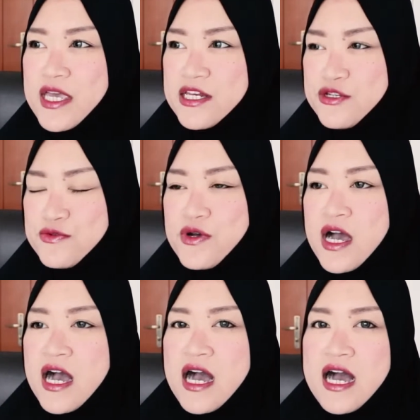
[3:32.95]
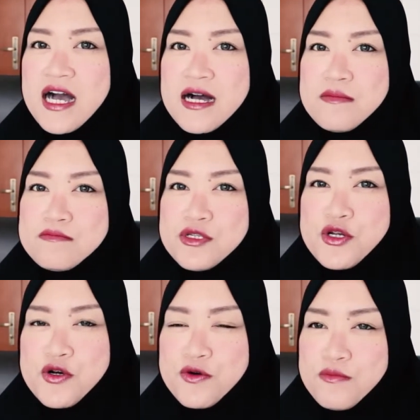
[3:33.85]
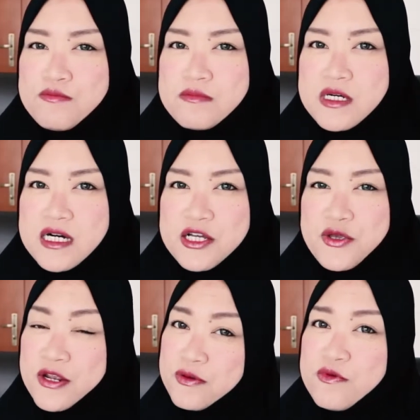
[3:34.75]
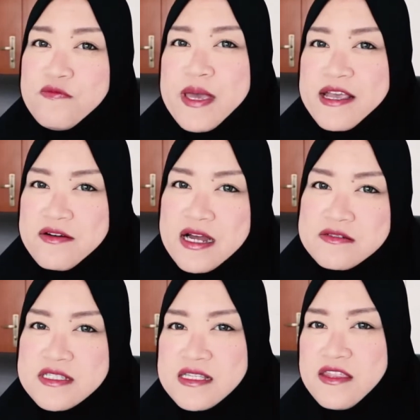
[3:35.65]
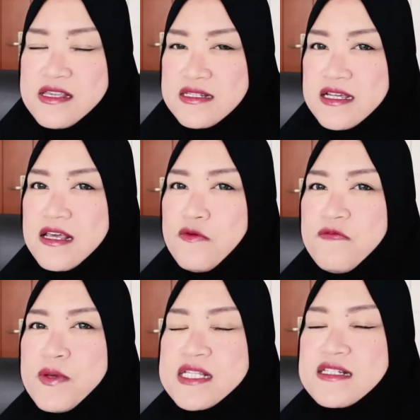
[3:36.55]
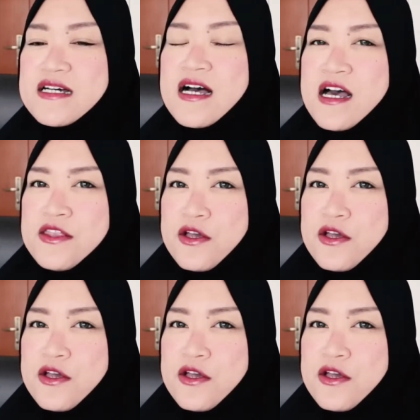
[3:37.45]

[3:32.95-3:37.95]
you can do you can remove backgrounds and things like that with Pixlr.